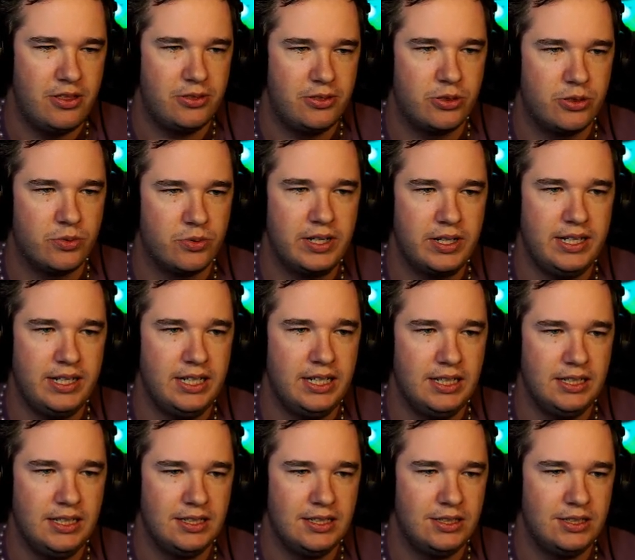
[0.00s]
3,
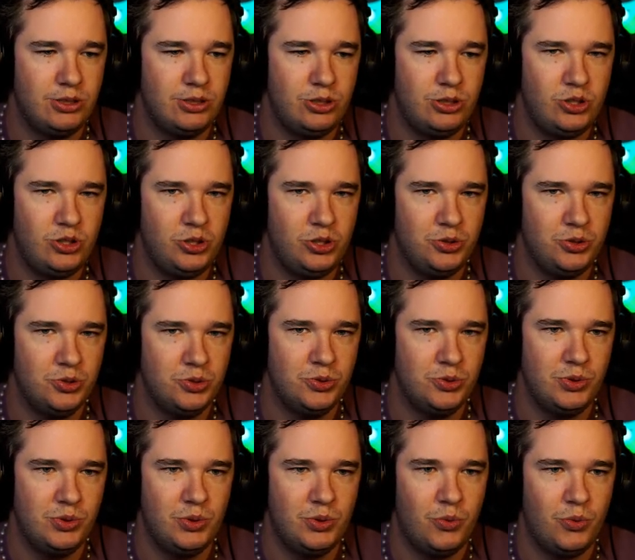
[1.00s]
2,
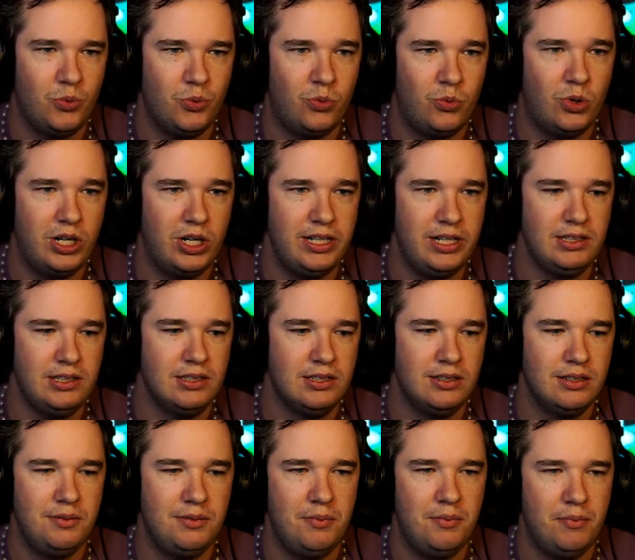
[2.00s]
1,
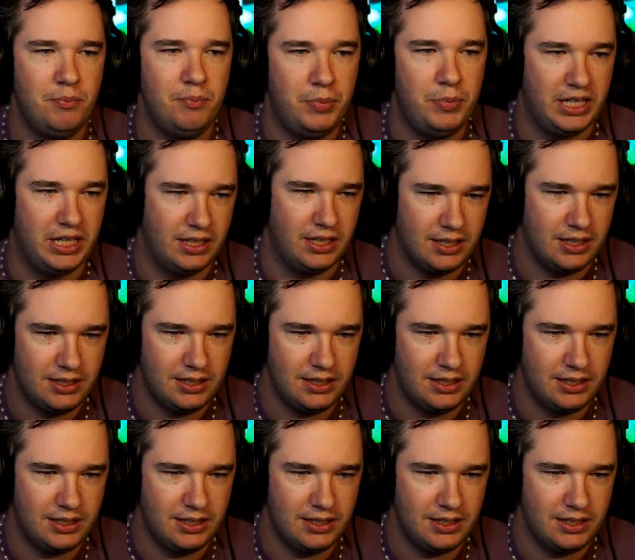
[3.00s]
B.